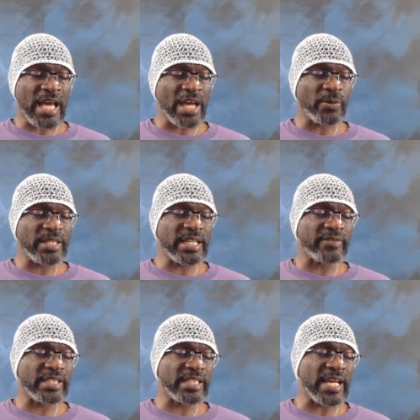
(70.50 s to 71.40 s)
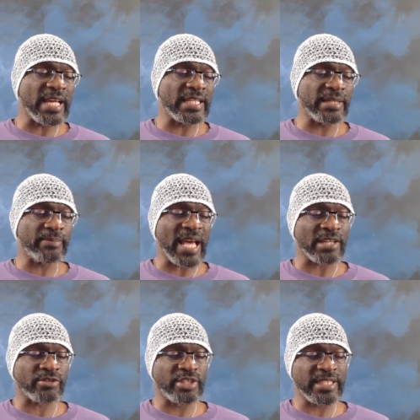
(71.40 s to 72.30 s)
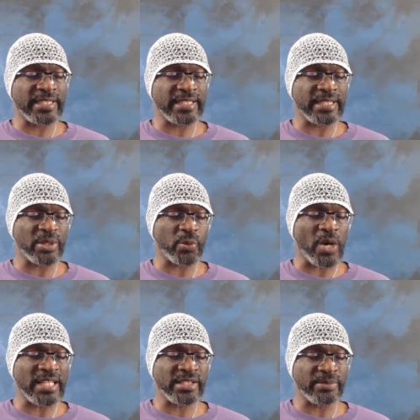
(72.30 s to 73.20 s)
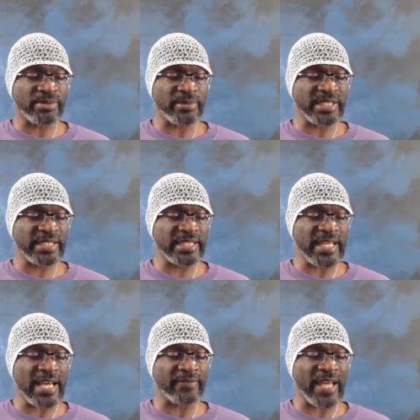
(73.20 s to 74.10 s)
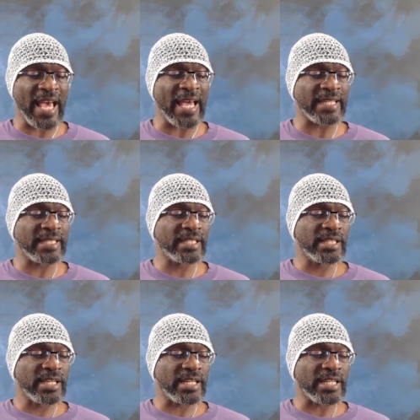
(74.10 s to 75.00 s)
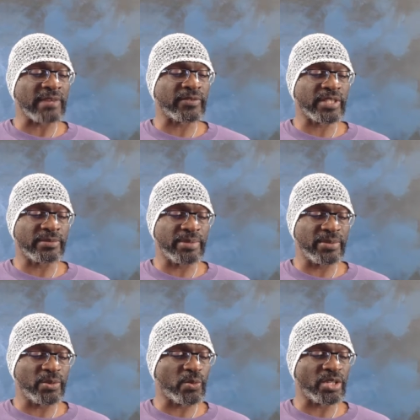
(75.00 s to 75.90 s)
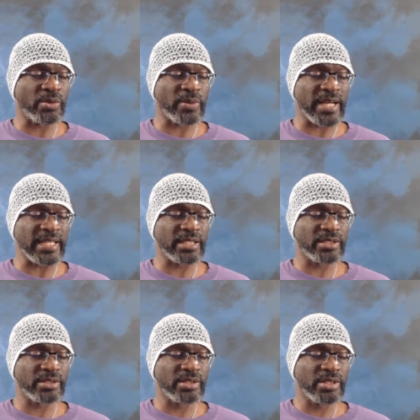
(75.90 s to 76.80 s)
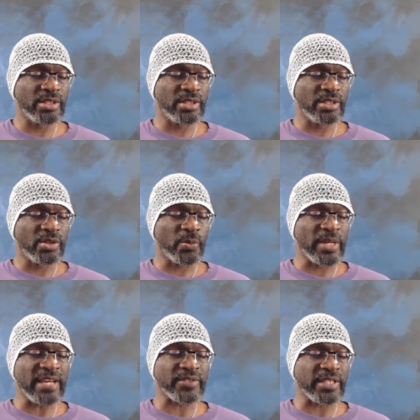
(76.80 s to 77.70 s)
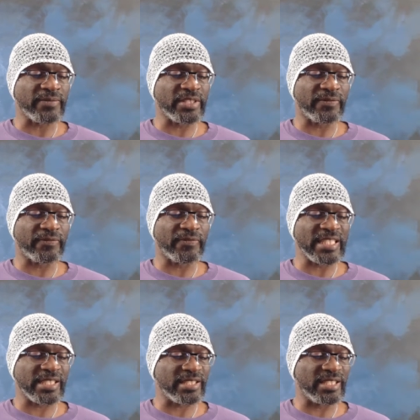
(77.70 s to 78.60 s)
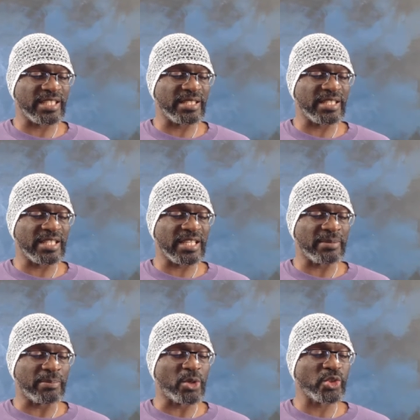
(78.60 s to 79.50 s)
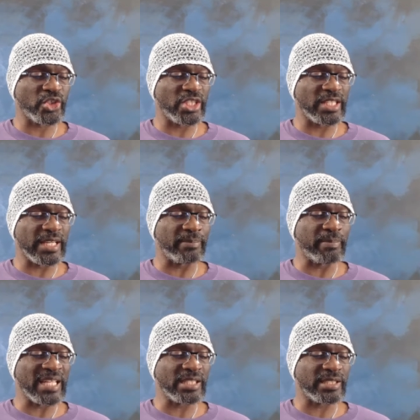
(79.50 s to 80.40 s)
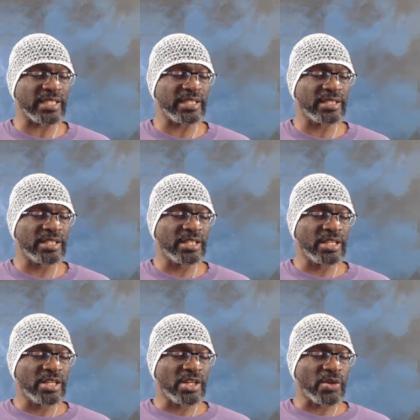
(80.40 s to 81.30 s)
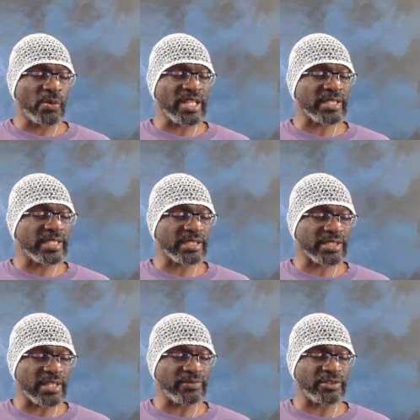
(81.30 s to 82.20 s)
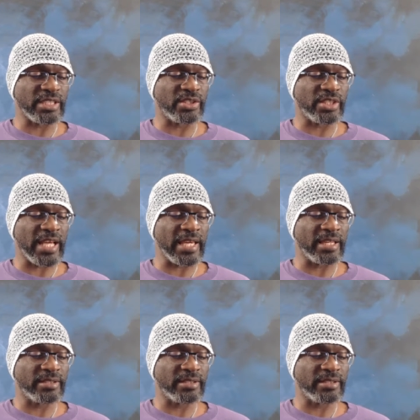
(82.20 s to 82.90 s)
I will never deny the impact racism and white supremacy have had on African people worldwide. We have suffered physically, emotionally, and mentally. We are still suffering today.